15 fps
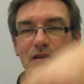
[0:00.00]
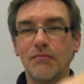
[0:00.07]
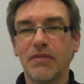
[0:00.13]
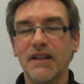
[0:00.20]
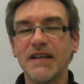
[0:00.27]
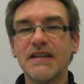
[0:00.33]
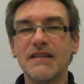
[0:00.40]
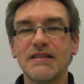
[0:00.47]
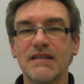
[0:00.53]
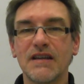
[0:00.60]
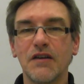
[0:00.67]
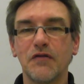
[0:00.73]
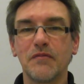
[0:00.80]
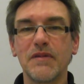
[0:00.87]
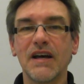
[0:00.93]
please
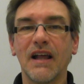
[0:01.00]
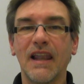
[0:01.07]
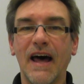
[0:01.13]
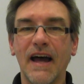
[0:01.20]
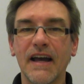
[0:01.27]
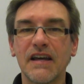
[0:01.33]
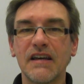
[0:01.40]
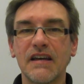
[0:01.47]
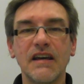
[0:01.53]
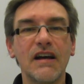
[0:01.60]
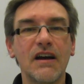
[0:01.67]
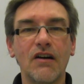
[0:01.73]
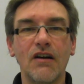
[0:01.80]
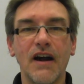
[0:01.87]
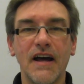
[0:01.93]
give me a like
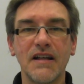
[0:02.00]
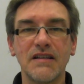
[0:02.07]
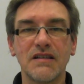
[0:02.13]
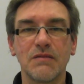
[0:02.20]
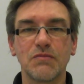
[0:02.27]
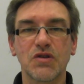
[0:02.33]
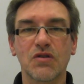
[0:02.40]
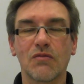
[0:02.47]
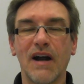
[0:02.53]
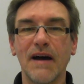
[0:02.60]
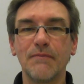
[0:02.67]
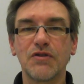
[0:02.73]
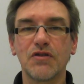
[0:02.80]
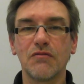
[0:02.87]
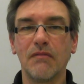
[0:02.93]
here and
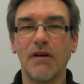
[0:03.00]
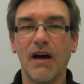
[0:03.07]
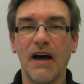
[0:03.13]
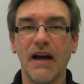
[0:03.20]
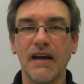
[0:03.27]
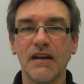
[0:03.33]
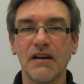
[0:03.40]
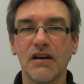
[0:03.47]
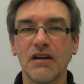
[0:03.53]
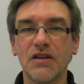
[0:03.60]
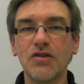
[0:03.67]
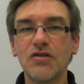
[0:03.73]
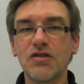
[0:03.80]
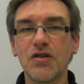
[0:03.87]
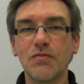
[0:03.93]
subscribe to my
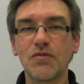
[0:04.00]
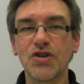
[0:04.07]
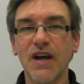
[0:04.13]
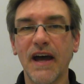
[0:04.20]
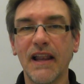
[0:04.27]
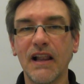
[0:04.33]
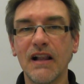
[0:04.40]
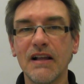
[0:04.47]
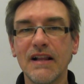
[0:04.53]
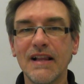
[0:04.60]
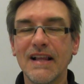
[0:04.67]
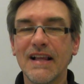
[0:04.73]
YouTube channel.